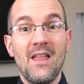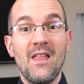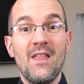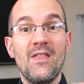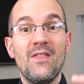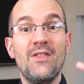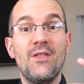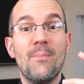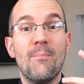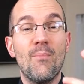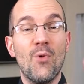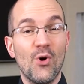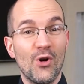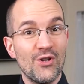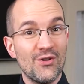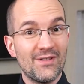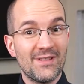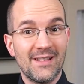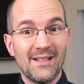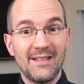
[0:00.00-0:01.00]
The more
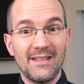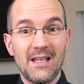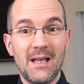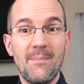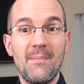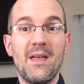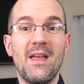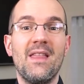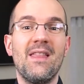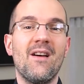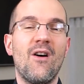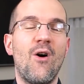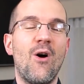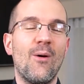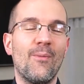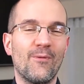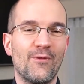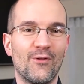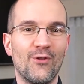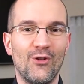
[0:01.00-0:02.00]
you tell them
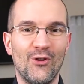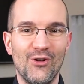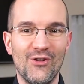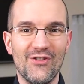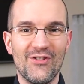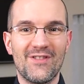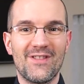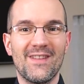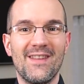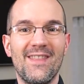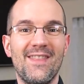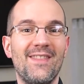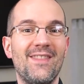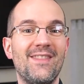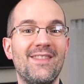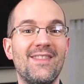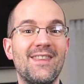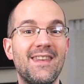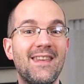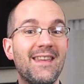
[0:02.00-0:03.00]

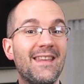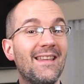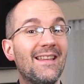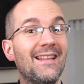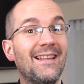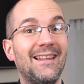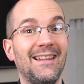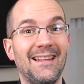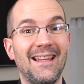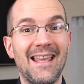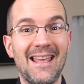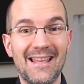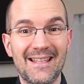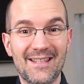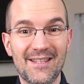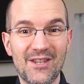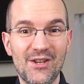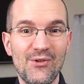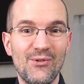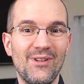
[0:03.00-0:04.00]
upfront, the
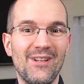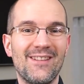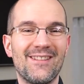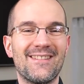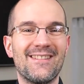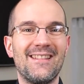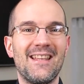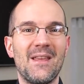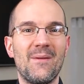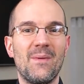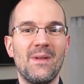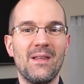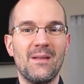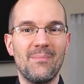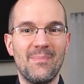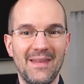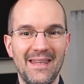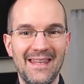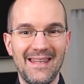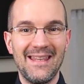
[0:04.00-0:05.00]
less curious they will
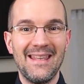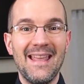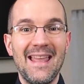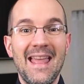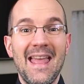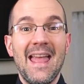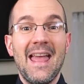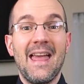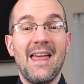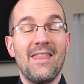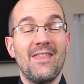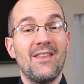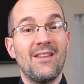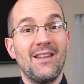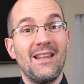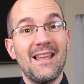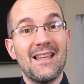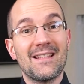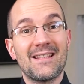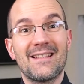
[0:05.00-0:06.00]
be, and the
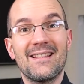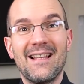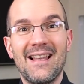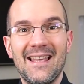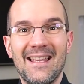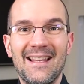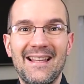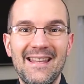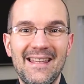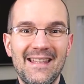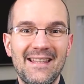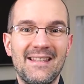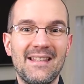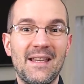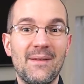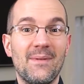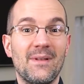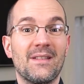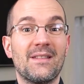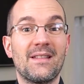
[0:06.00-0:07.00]
less likely
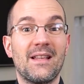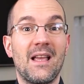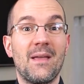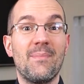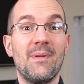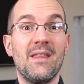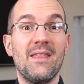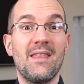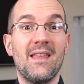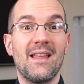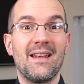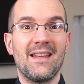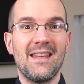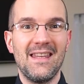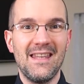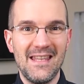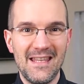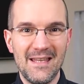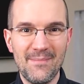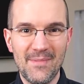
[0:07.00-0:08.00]
they will type in their
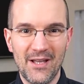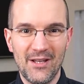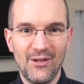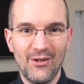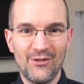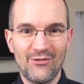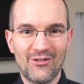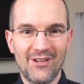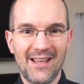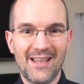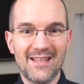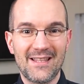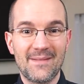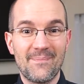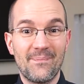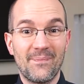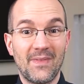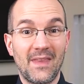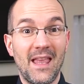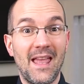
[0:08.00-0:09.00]
email address,
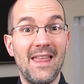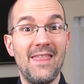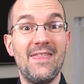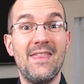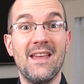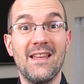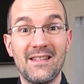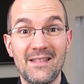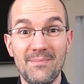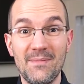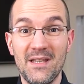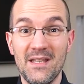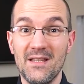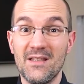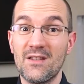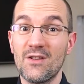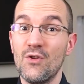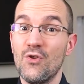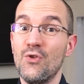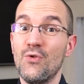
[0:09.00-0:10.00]
and that
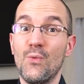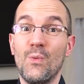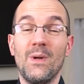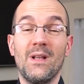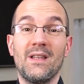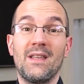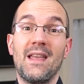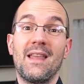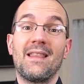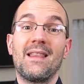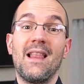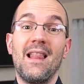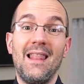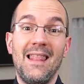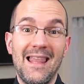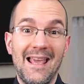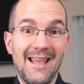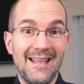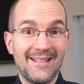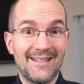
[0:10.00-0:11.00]
means you will get
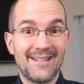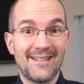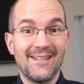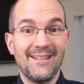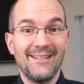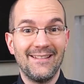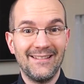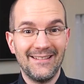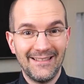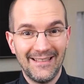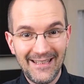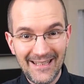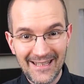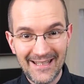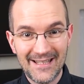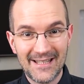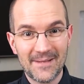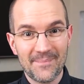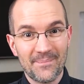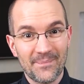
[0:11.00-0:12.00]
less
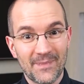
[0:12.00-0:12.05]
leads.